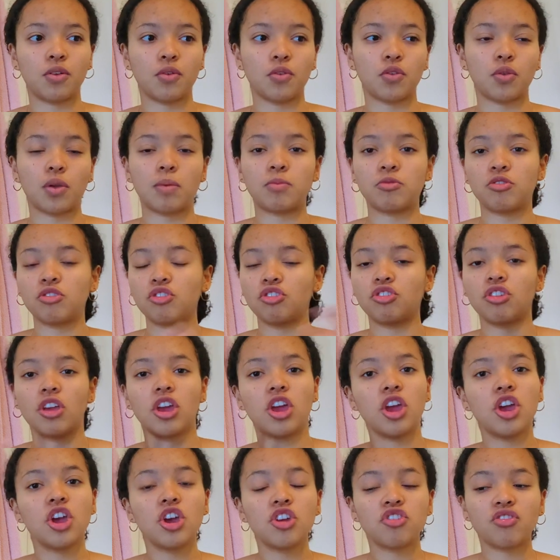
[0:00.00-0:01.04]
So I'm just
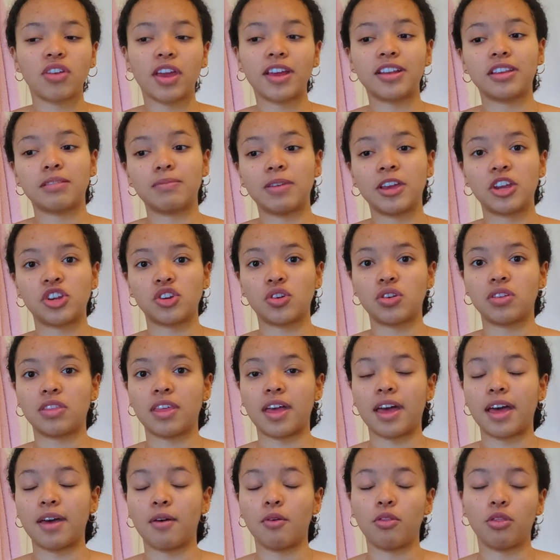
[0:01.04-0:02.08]
trying to make sure
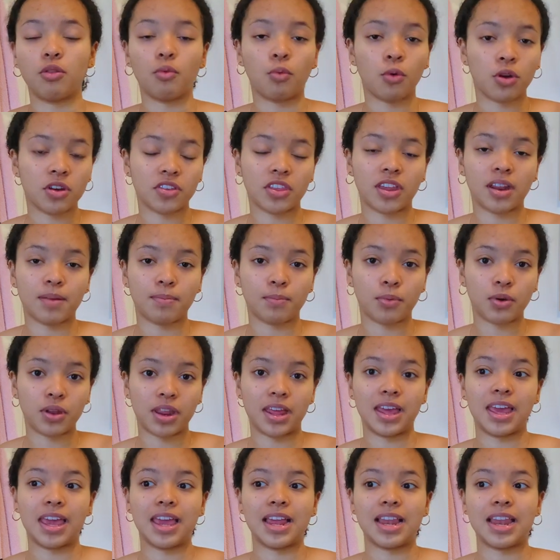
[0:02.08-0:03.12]
that the work that I'm
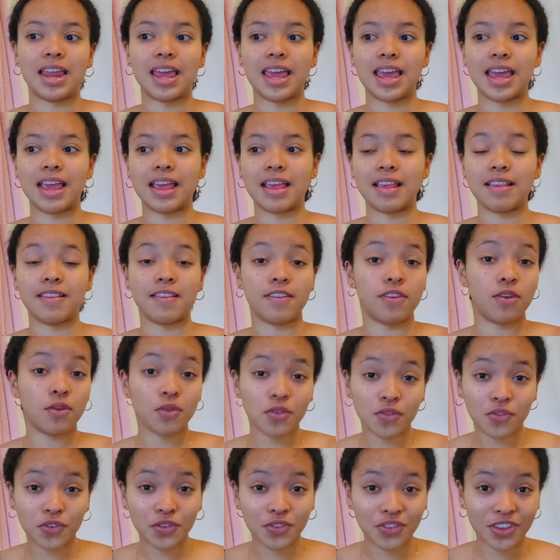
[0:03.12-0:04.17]
putting in is
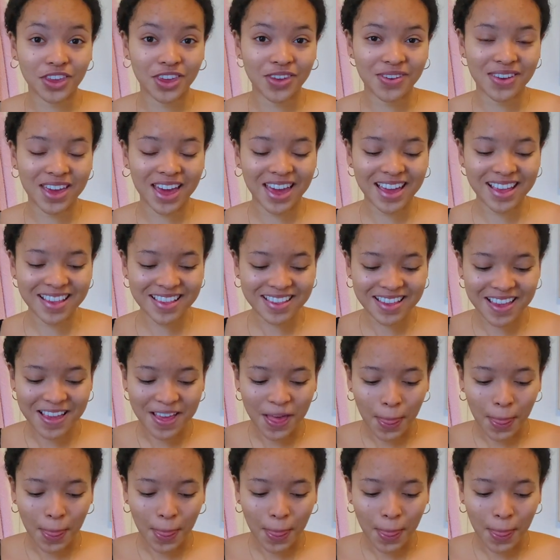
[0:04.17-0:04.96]
useful to you guys.